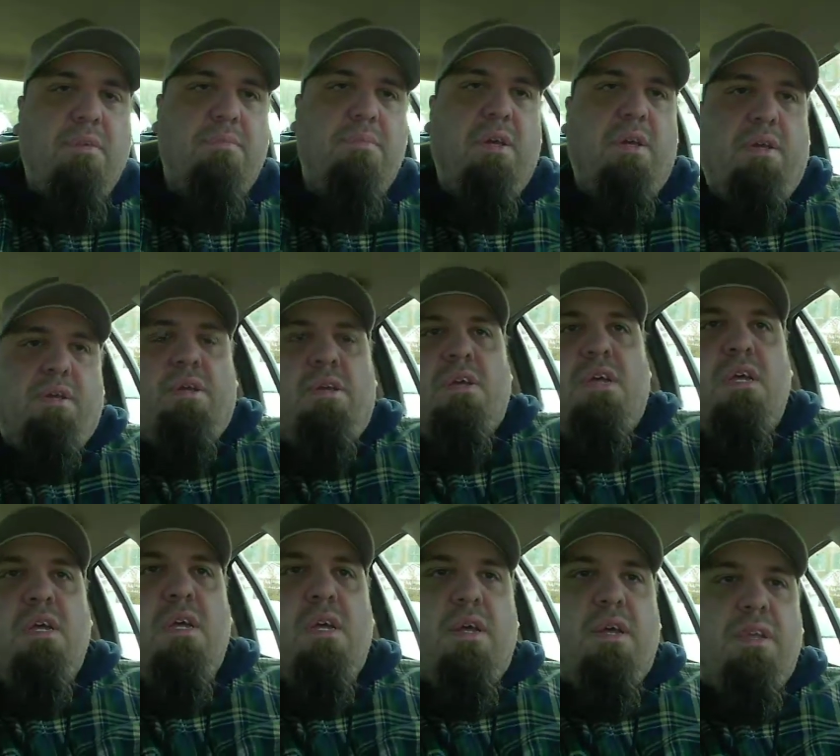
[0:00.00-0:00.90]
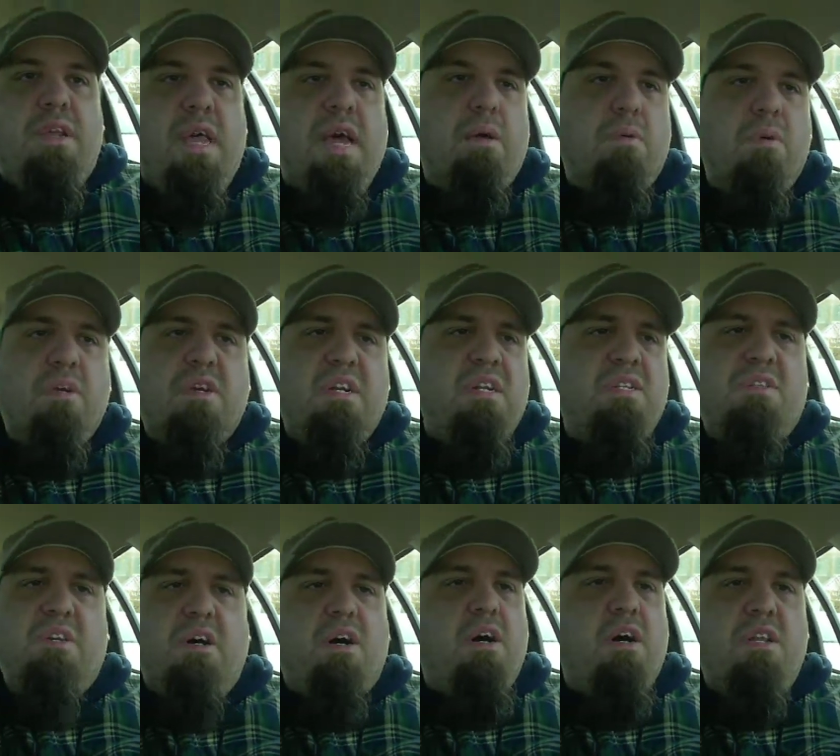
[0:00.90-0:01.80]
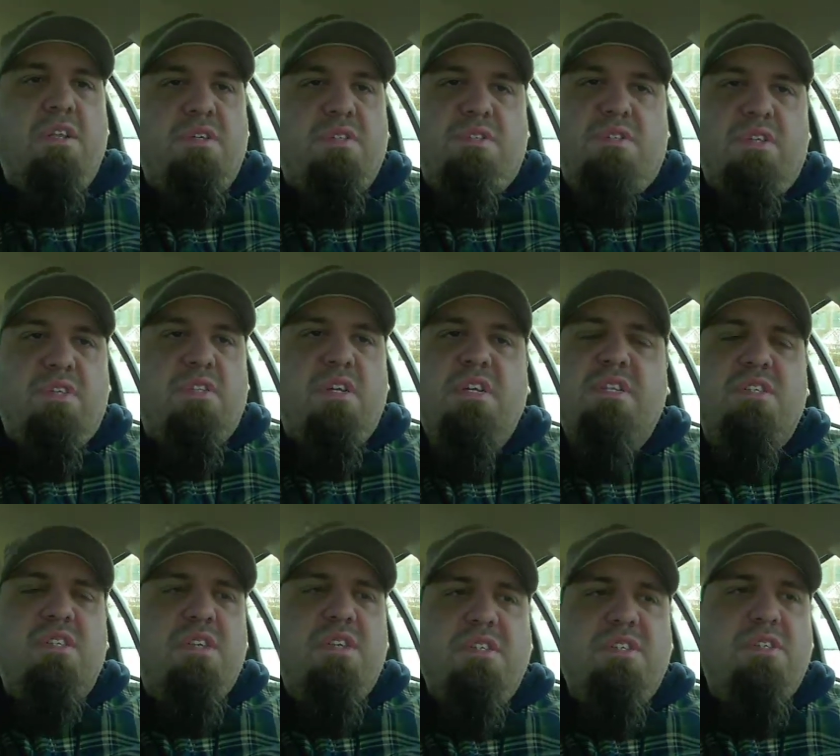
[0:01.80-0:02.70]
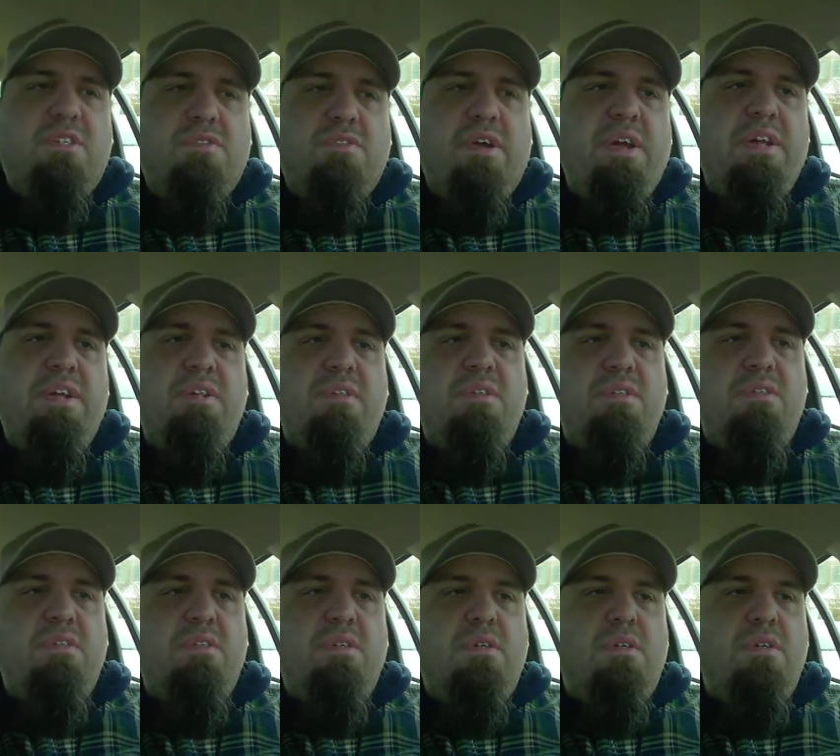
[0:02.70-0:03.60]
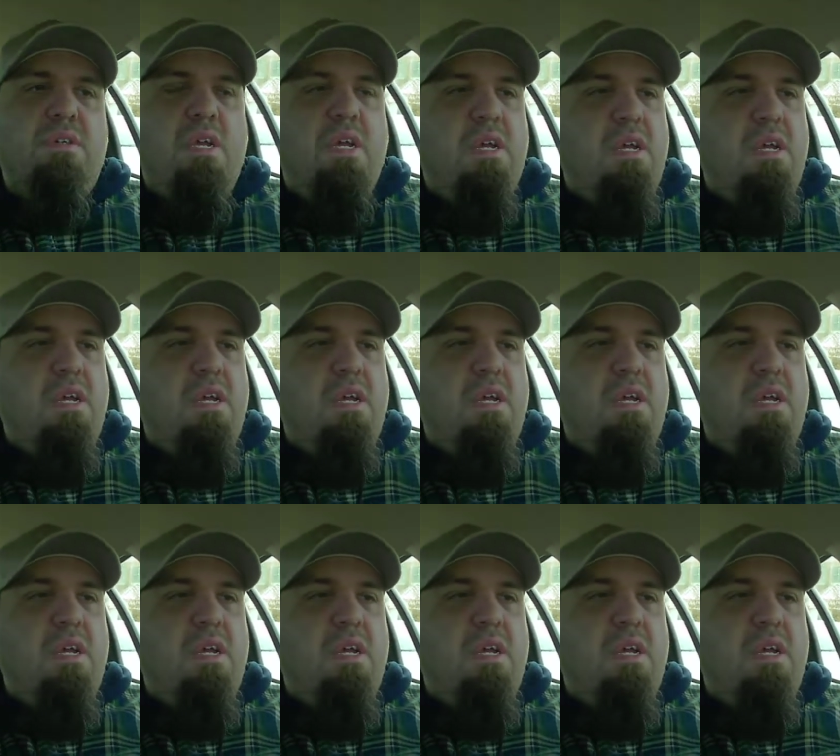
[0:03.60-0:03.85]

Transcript: but yeah, working at the hall is just it's it's a great you know